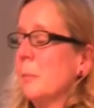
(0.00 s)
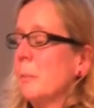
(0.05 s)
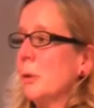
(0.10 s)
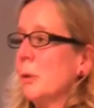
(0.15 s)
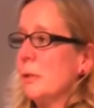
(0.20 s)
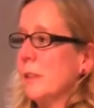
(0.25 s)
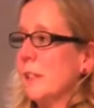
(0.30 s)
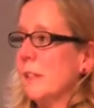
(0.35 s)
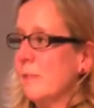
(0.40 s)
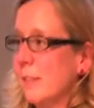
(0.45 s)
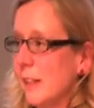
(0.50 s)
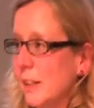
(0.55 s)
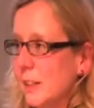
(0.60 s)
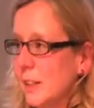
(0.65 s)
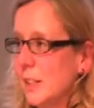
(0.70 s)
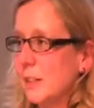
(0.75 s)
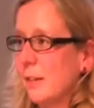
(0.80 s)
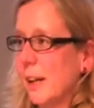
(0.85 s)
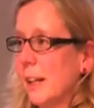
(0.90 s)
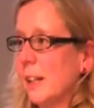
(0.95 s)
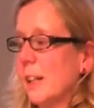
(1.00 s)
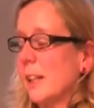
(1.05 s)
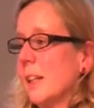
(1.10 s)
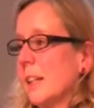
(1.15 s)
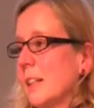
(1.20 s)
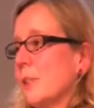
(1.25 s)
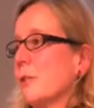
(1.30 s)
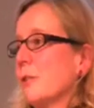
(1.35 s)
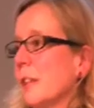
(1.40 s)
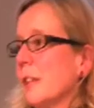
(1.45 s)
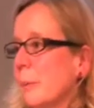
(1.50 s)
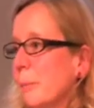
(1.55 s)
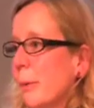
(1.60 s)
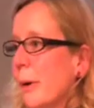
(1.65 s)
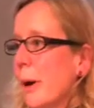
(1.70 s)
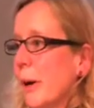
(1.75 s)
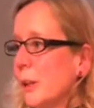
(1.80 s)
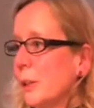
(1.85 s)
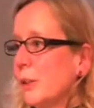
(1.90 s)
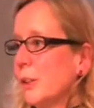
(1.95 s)
more of a deregulatory
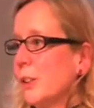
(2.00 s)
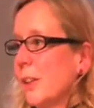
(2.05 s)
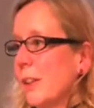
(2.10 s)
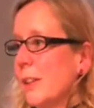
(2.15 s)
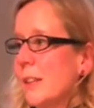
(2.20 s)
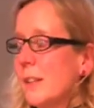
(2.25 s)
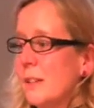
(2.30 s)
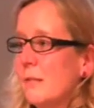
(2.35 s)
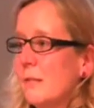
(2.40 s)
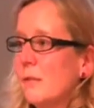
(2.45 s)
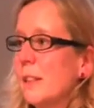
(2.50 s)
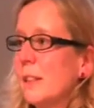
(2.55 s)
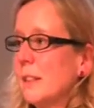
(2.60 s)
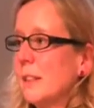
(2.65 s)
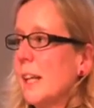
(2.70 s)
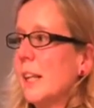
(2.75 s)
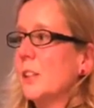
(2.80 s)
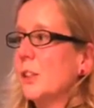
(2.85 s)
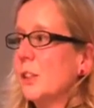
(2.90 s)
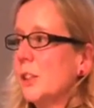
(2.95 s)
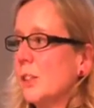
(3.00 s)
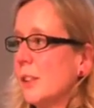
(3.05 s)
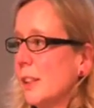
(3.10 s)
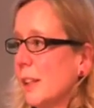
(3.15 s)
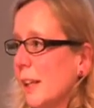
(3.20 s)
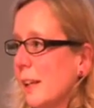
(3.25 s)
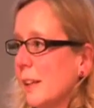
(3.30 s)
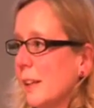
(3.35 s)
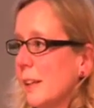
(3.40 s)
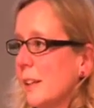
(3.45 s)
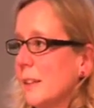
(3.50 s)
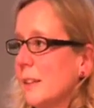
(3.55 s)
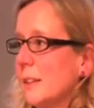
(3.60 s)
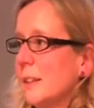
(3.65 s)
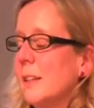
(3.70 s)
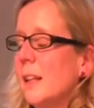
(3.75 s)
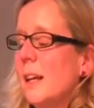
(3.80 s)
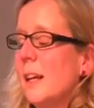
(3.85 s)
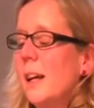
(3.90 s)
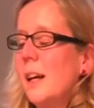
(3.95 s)
approach. I think there's a real tension there
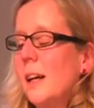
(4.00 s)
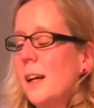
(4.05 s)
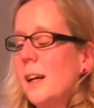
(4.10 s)
that